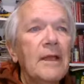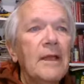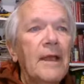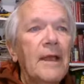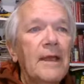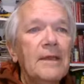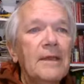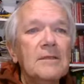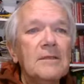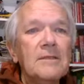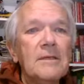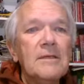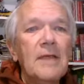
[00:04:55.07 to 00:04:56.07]
And in the
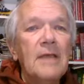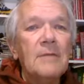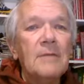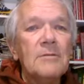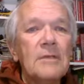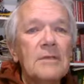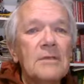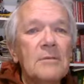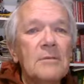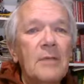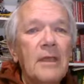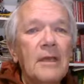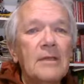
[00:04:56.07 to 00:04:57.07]
6-atom system, again,